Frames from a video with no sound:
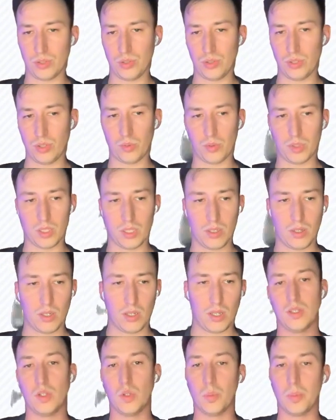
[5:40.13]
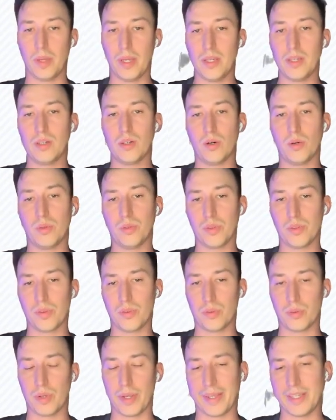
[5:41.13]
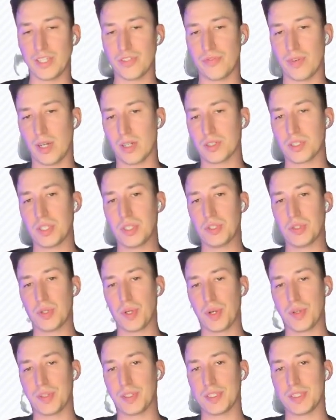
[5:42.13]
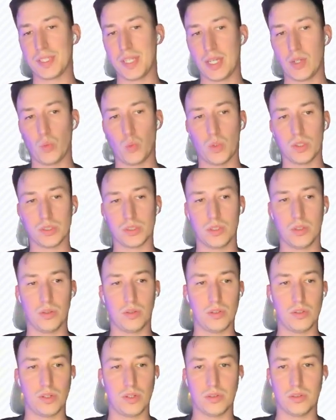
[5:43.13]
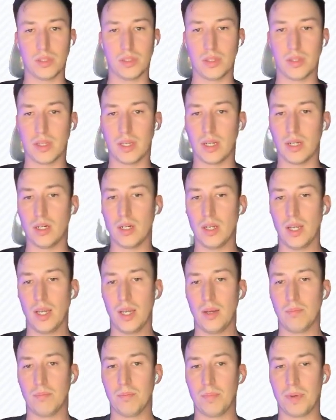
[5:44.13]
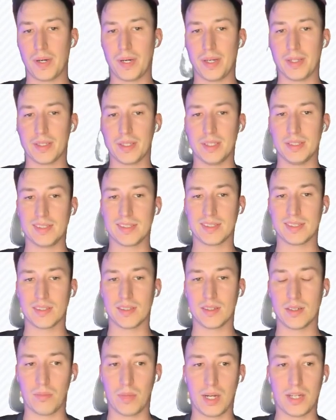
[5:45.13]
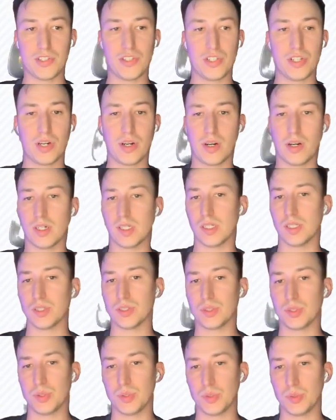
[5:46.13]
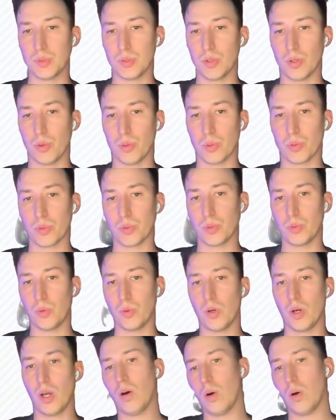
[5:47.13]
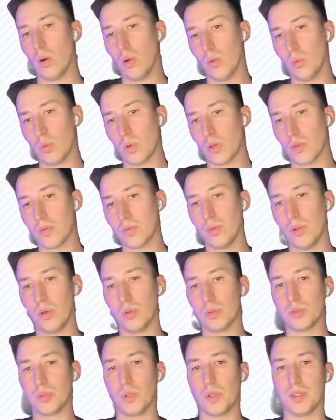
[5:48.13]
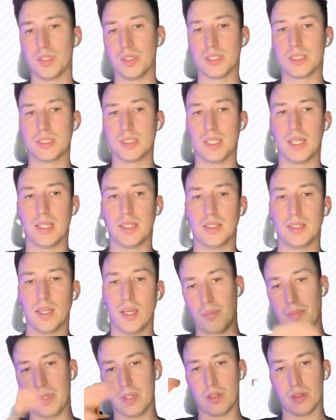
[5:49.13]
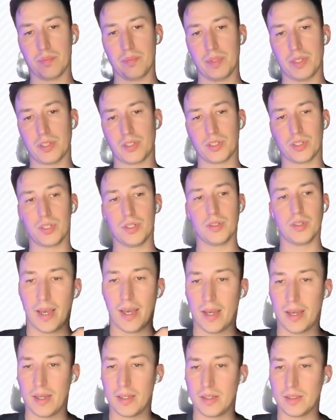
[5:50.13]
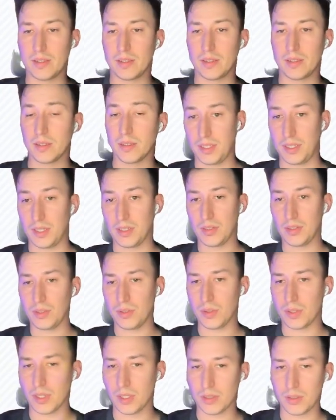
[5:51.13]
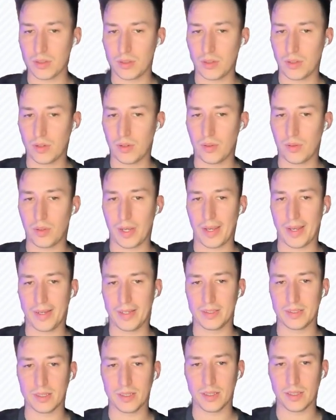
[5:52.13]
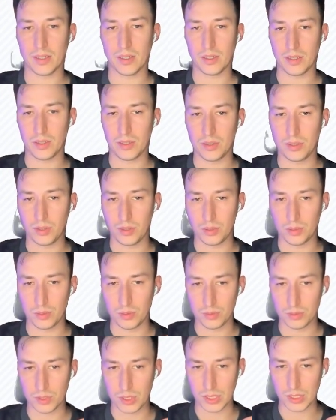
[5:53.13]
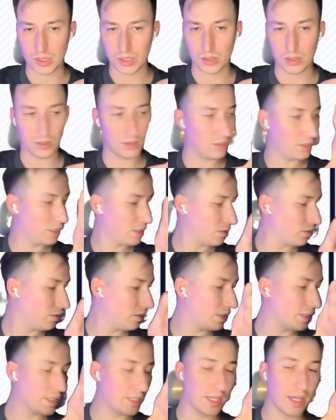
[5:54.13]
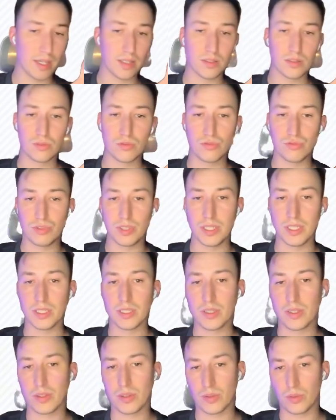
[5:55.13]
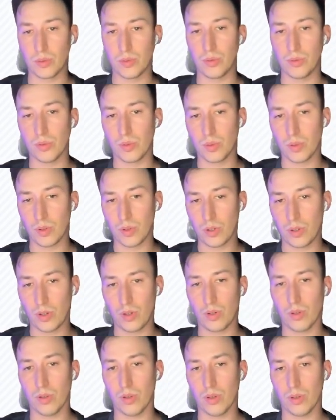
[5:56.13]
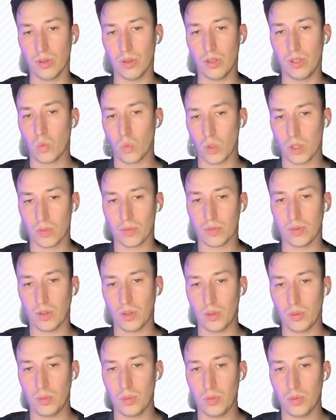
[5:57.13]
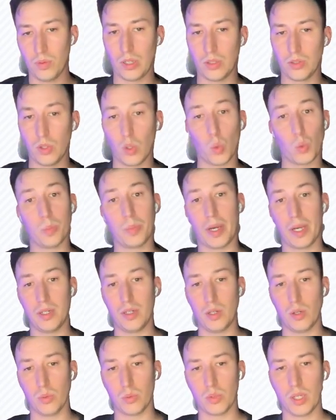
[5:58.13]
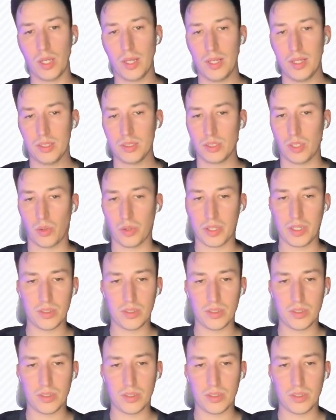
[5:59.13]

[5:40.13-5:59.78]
show it. You may go through each function to understand what's going on in there, but it's much harder to go through whole workflow to understand the bigger picture. And here you can go and you just literally can read through whole workflow node by node. So